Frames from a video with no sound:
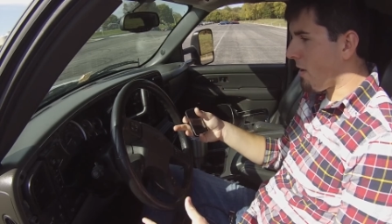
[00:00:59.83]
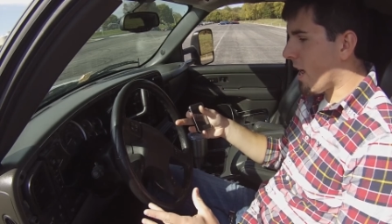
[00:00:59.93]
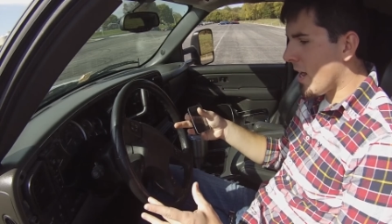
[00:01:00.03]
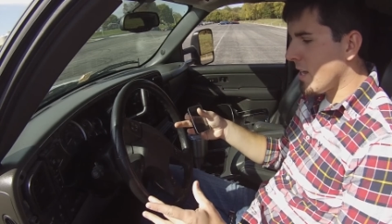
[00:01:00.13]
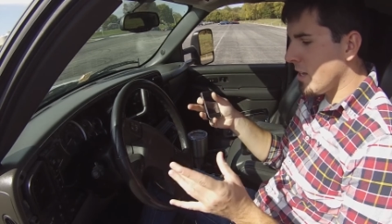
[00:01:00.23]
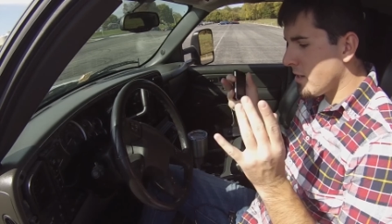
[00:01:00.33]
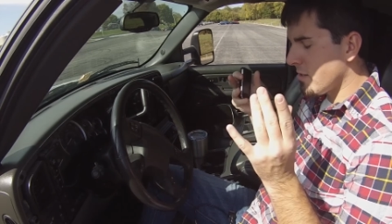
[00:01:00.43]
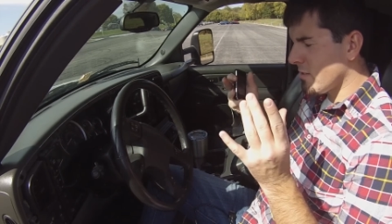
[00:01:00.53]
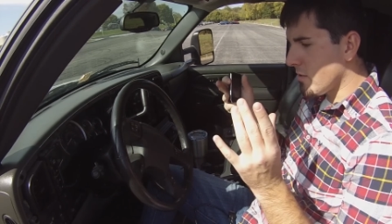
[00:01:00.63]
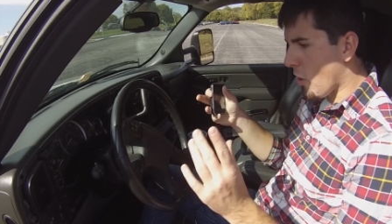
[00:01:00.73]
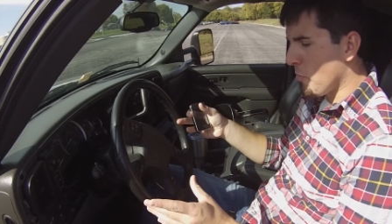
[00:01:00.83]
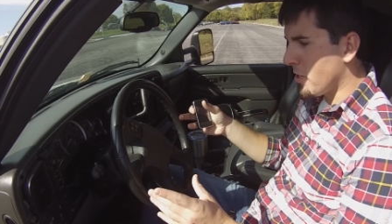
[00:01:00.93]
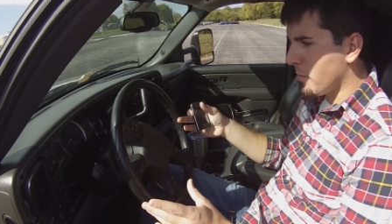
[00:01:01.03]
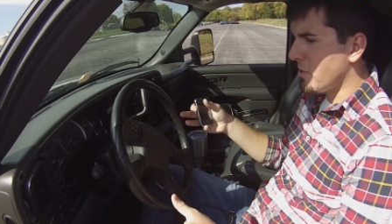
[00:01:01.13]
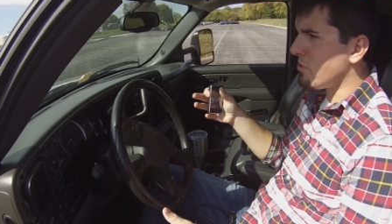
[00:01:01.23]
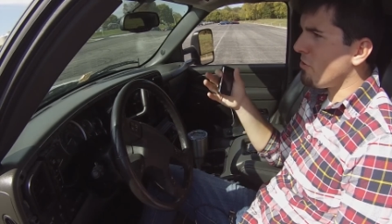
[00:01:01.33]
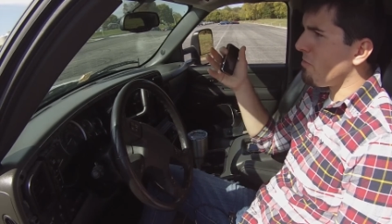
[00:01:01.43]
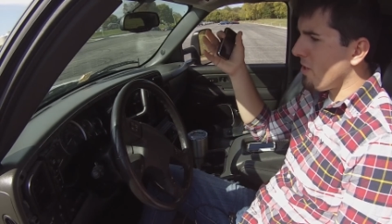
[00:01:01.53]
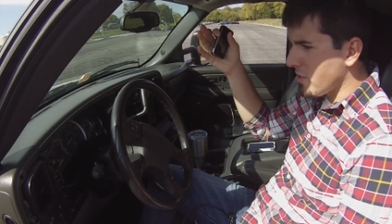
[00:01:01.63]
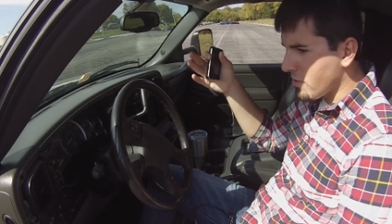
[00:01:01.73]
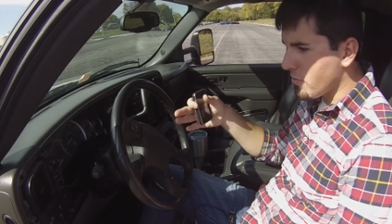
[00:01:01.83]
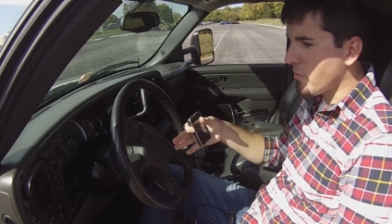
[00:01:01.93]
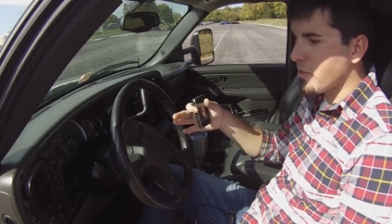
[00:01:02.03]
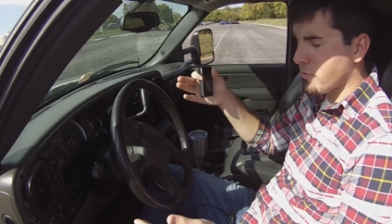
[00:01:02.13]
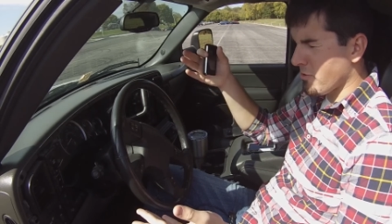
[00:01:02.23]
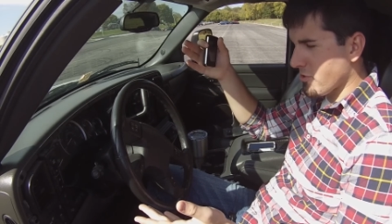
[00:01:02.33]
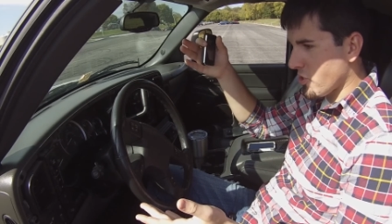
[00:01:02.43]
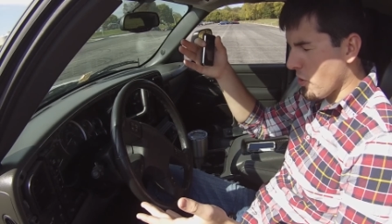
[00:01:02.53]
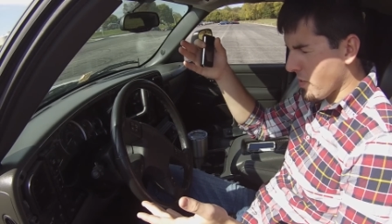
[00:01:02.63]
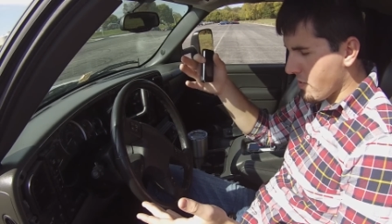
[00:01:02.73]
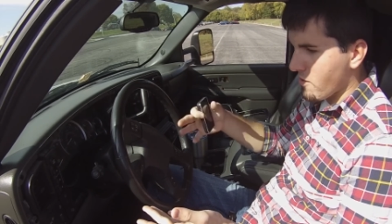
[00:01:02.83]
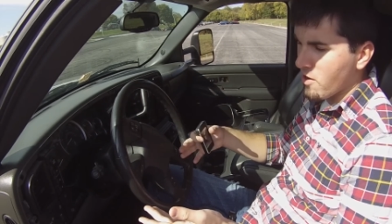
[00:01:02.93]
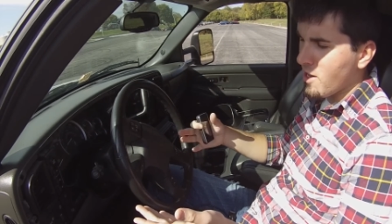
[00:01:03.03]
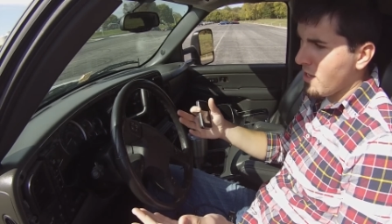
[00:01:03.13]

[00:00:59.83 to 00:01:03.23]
got in, opened up the tuning menu, which we're going to show here,